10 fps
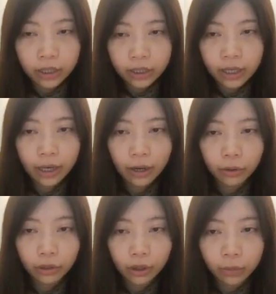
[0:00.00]
Then I
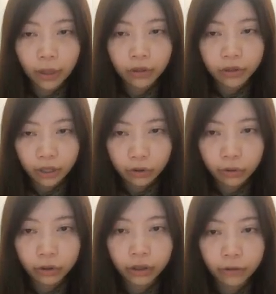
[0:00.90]
will talk about
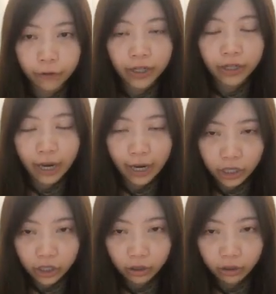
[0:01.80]
sexual
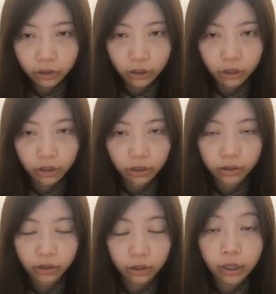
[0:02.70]
differentiation
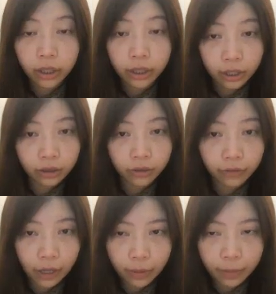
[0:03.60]
occurs early in
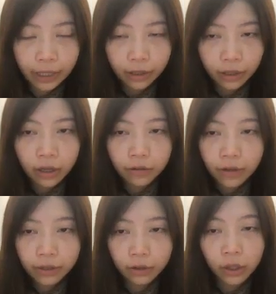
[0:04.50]
development.
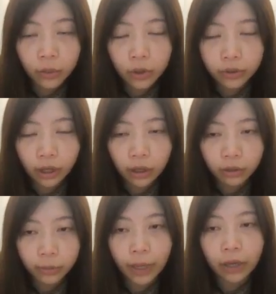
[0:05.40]
Finally, we will
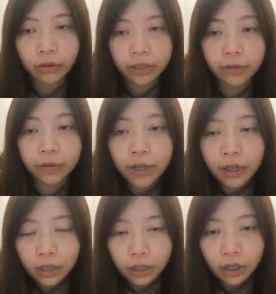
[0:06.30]
talk about the
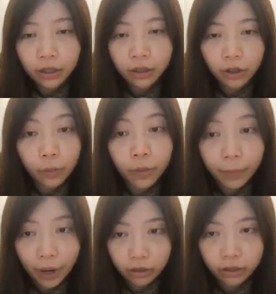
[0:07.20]

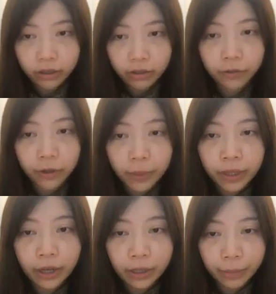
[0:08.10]
hormone part, the
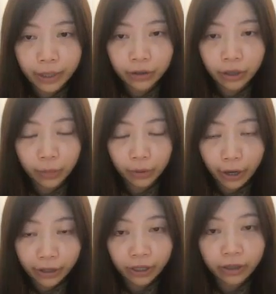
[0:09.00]
female and male
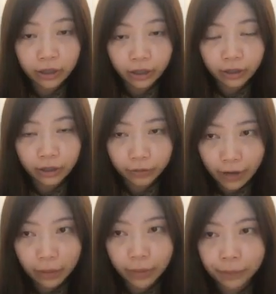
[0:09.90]
embryonic
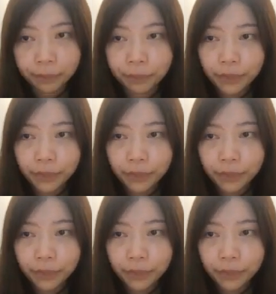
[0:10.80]
development.